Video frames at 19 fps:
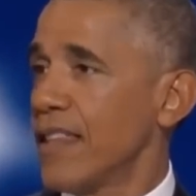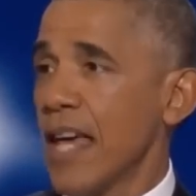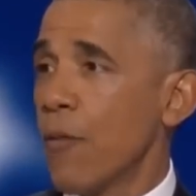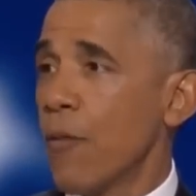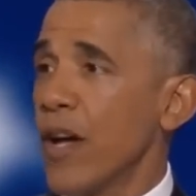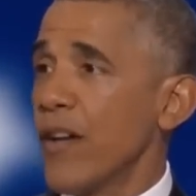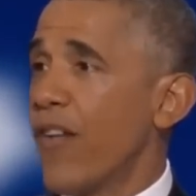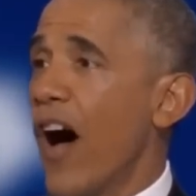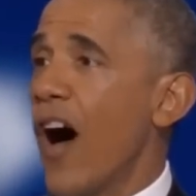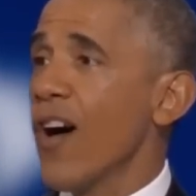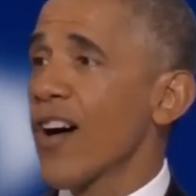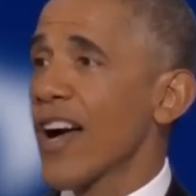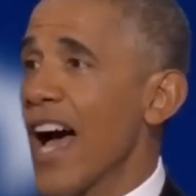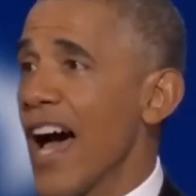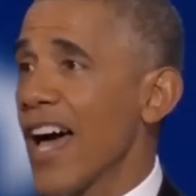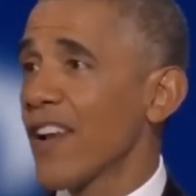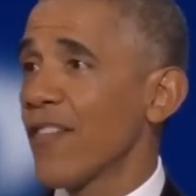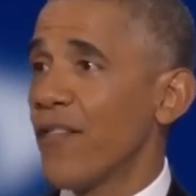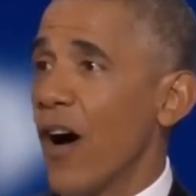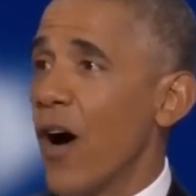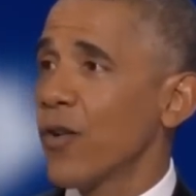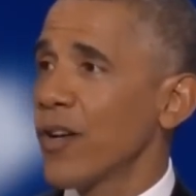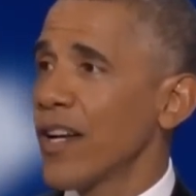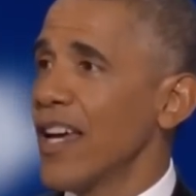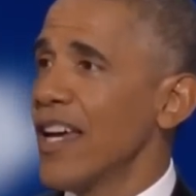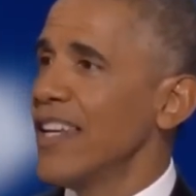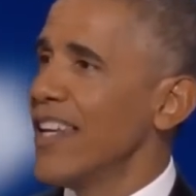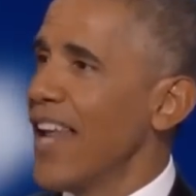then we've all got to
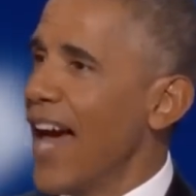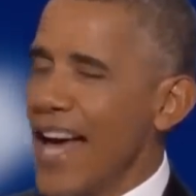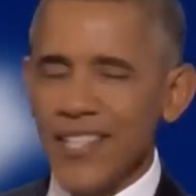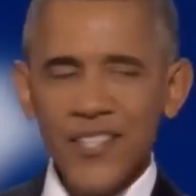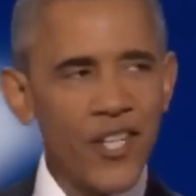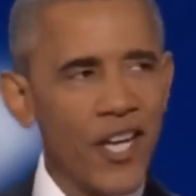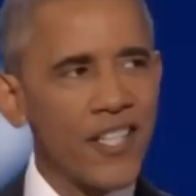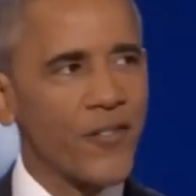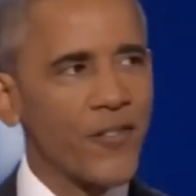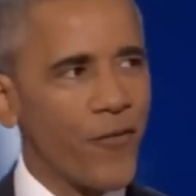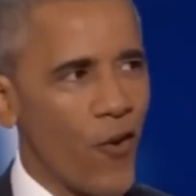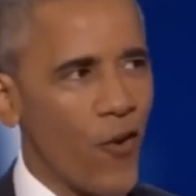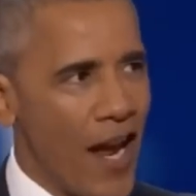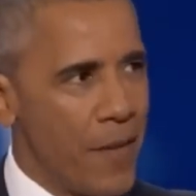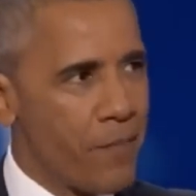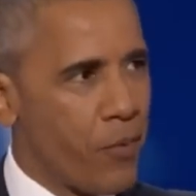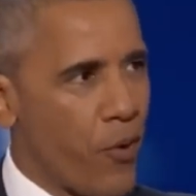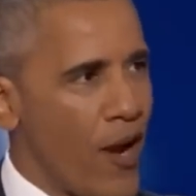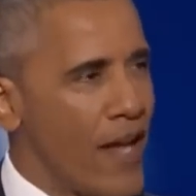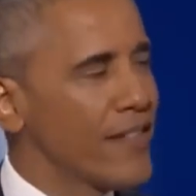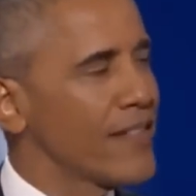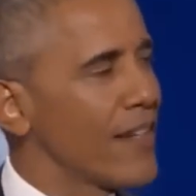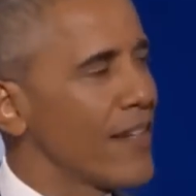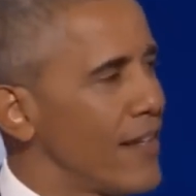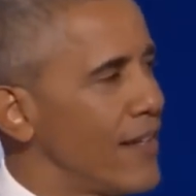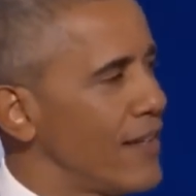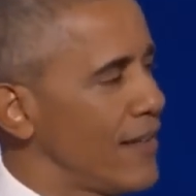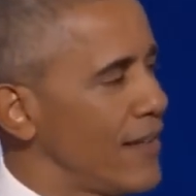vote not just for a
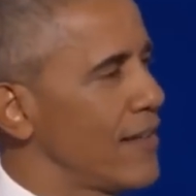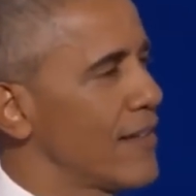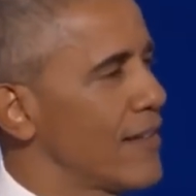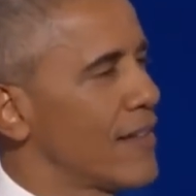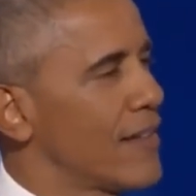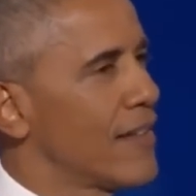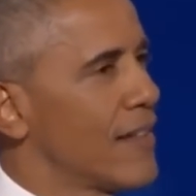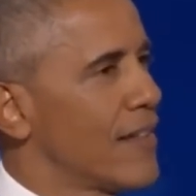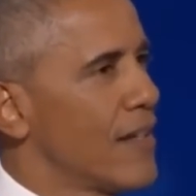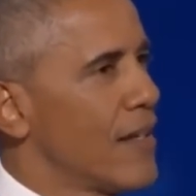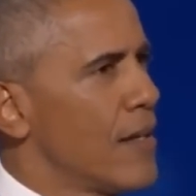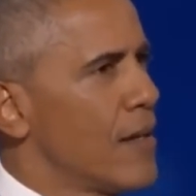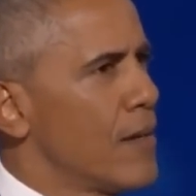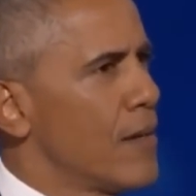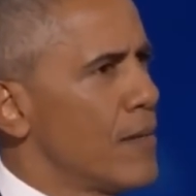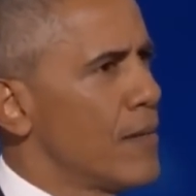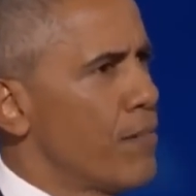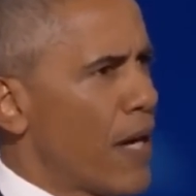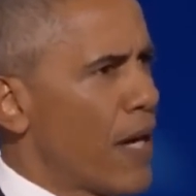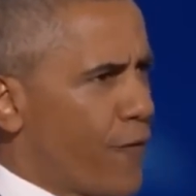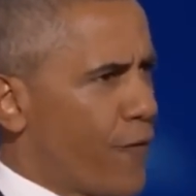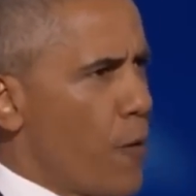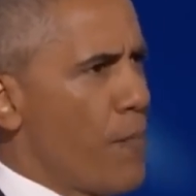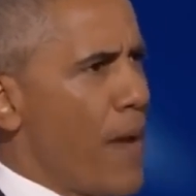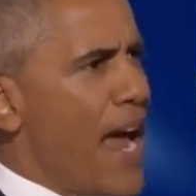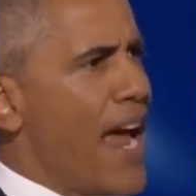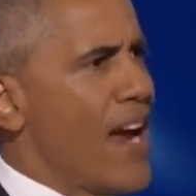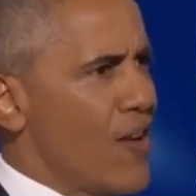president, but
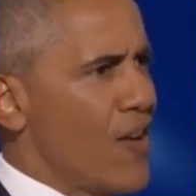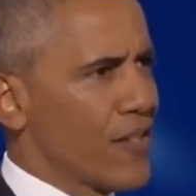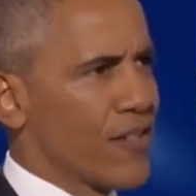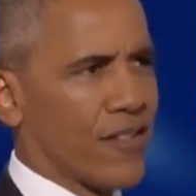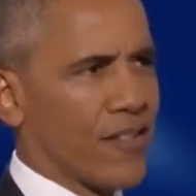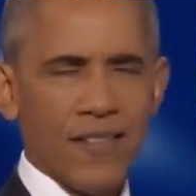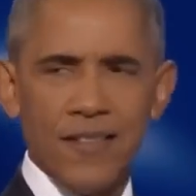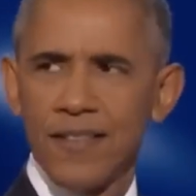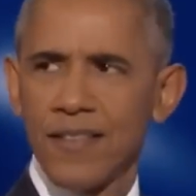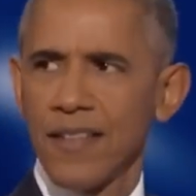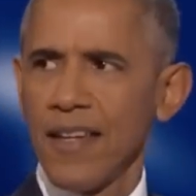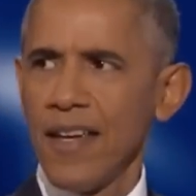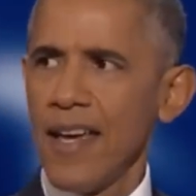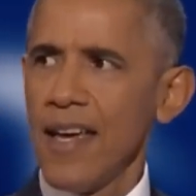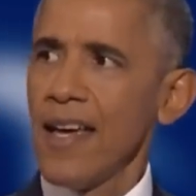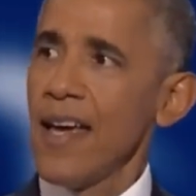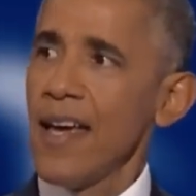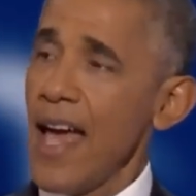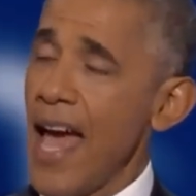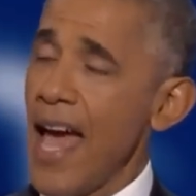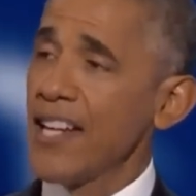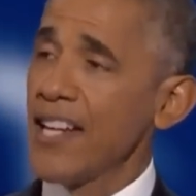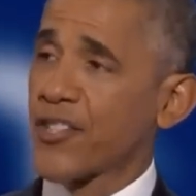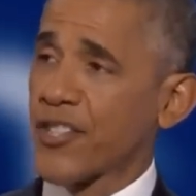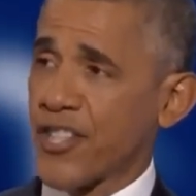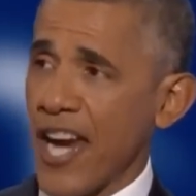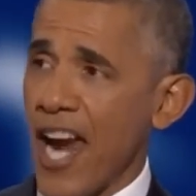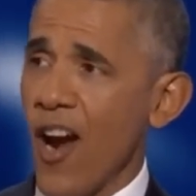for mayors
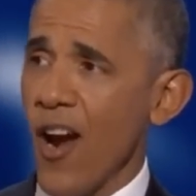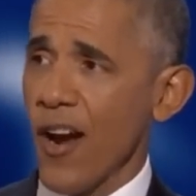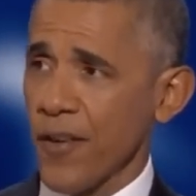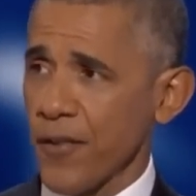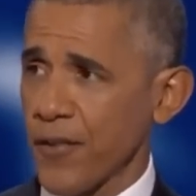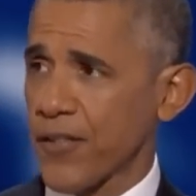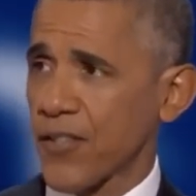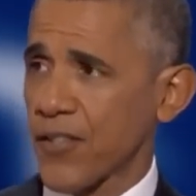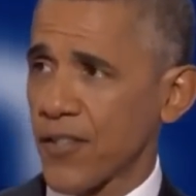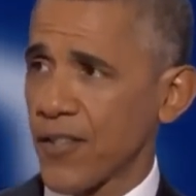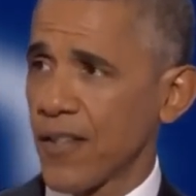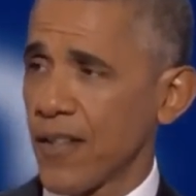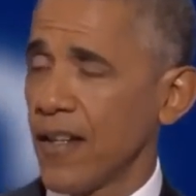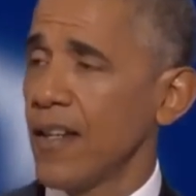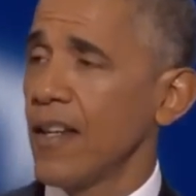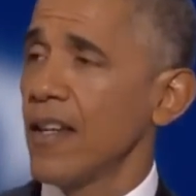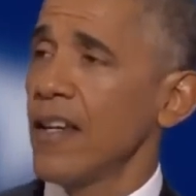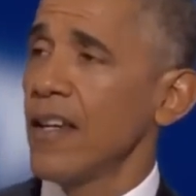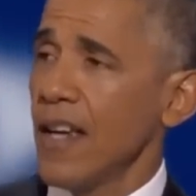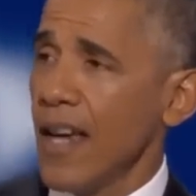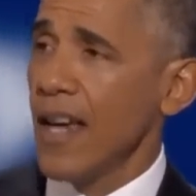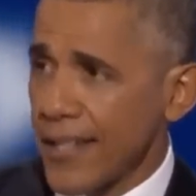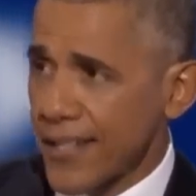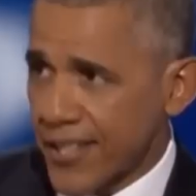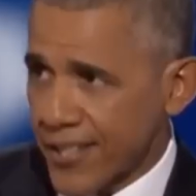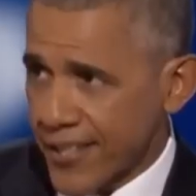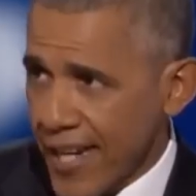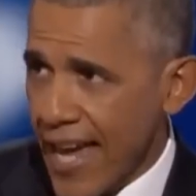and sheriffs
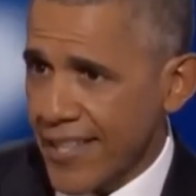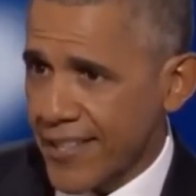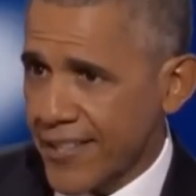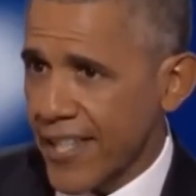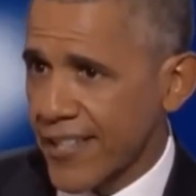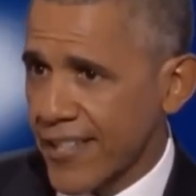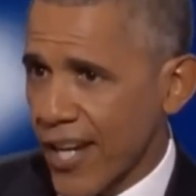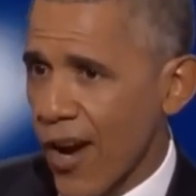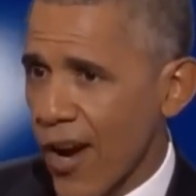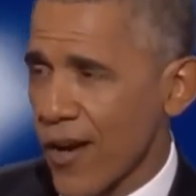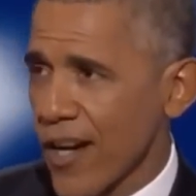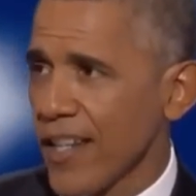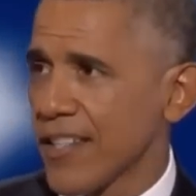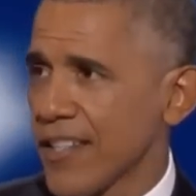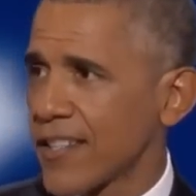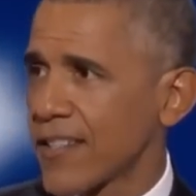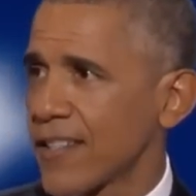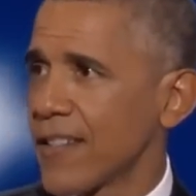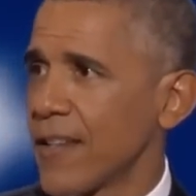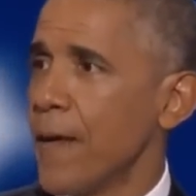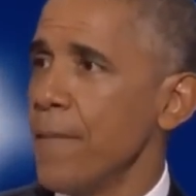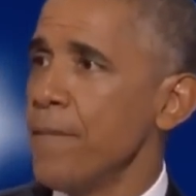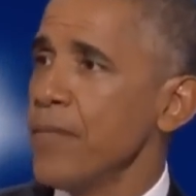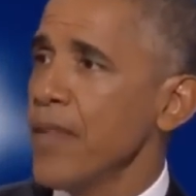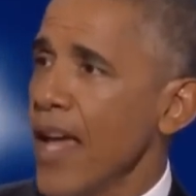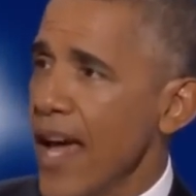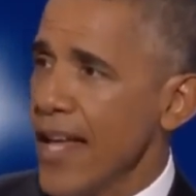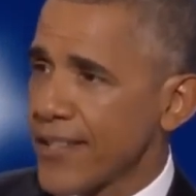and state's attorneys
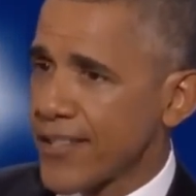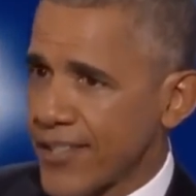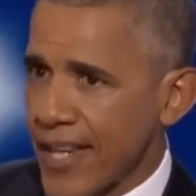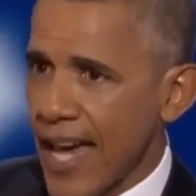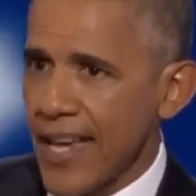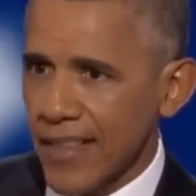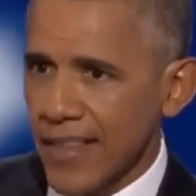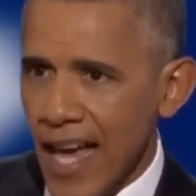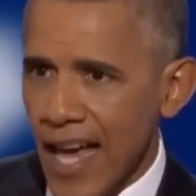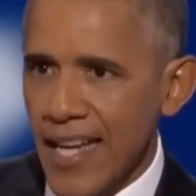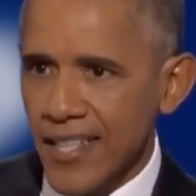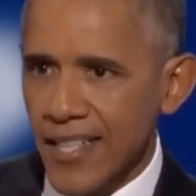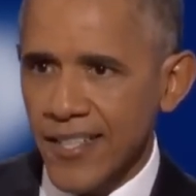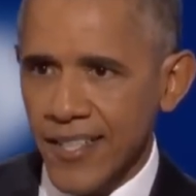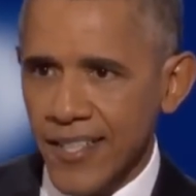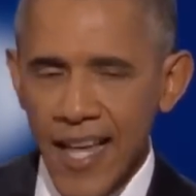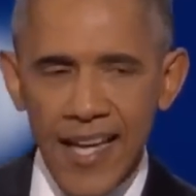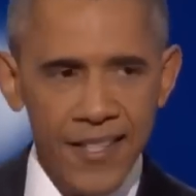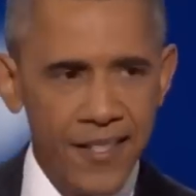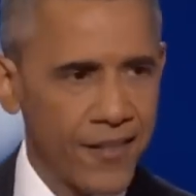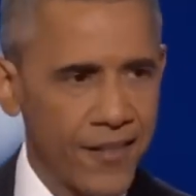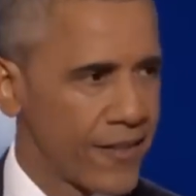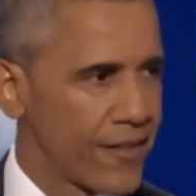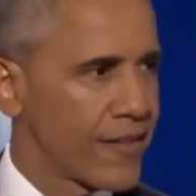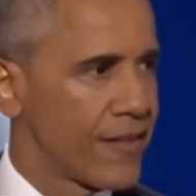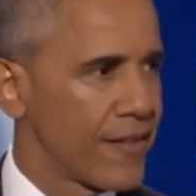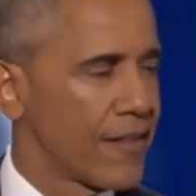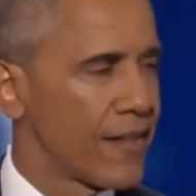and state
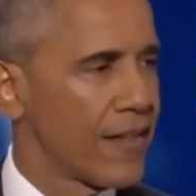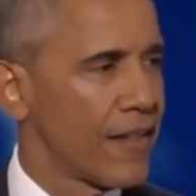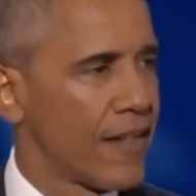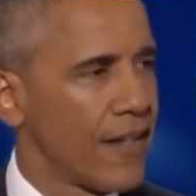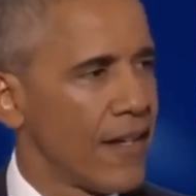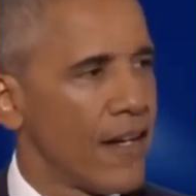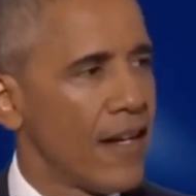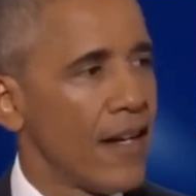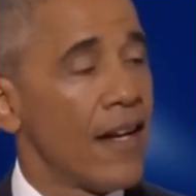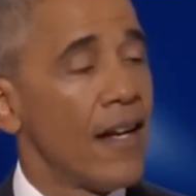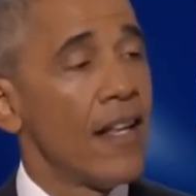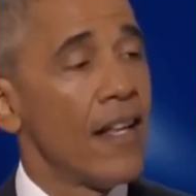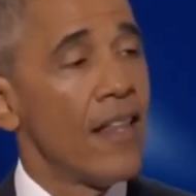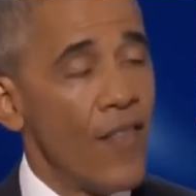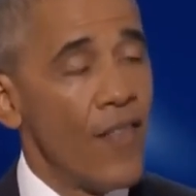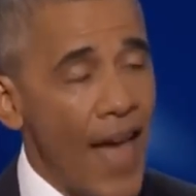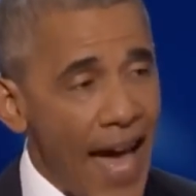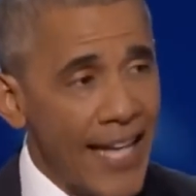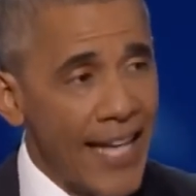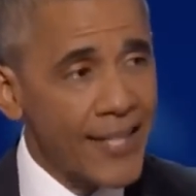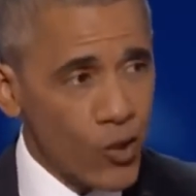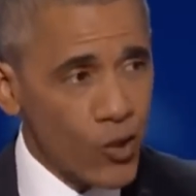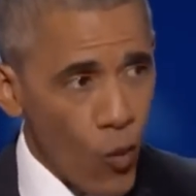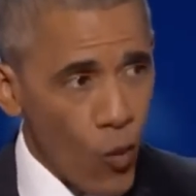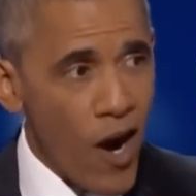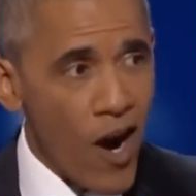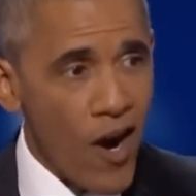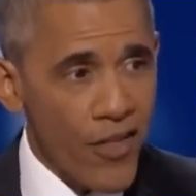legislatures.
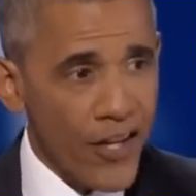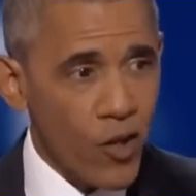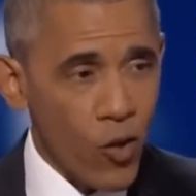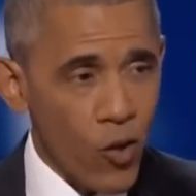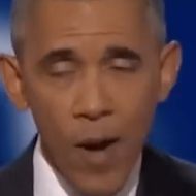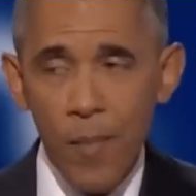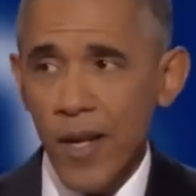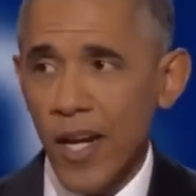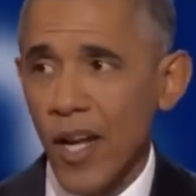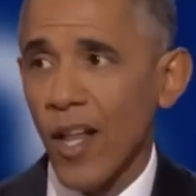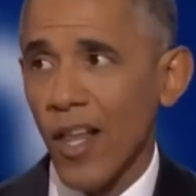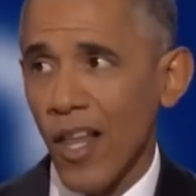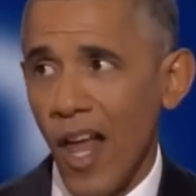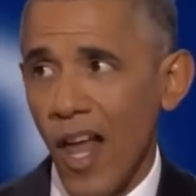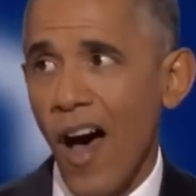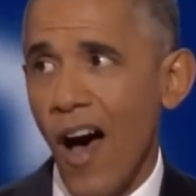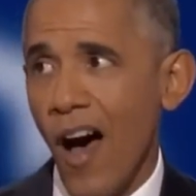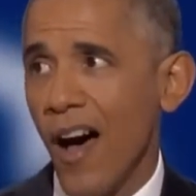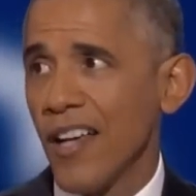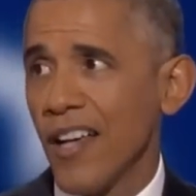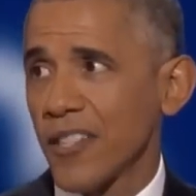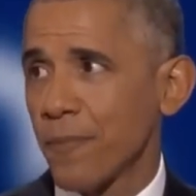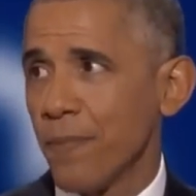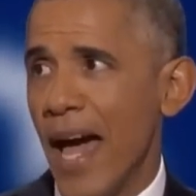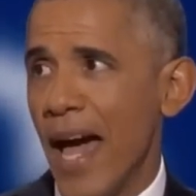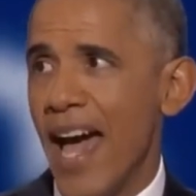That's where the criminal law is